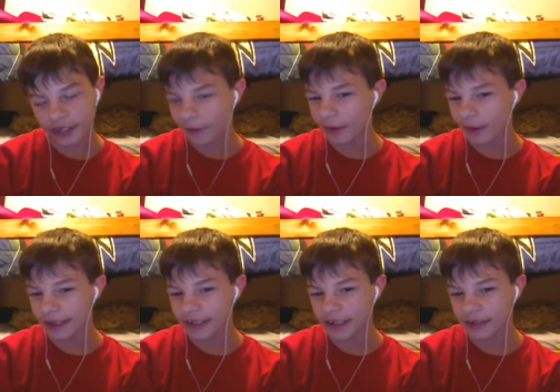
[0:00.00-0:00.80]
should I
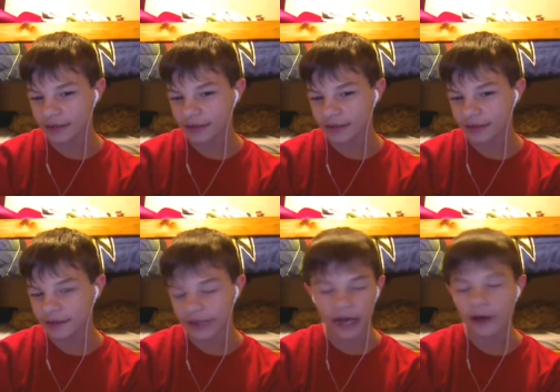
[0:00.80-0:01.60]
release it?
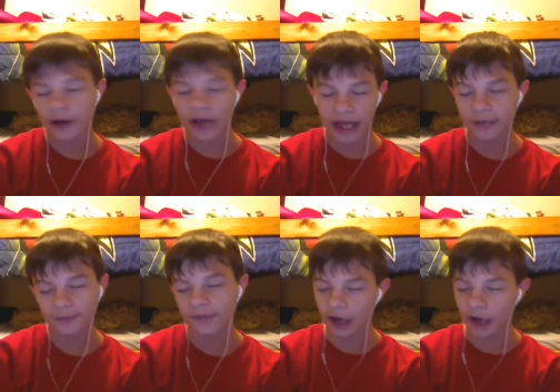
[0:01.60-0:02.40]
No, okay.
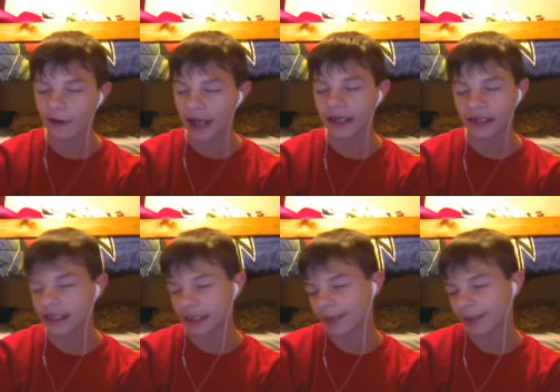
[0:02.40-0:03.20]
Alright.
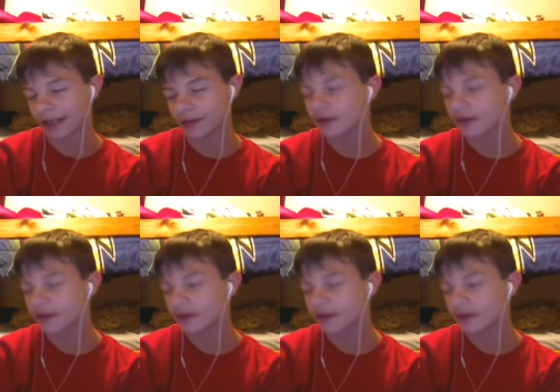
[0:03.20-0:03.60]
I mean,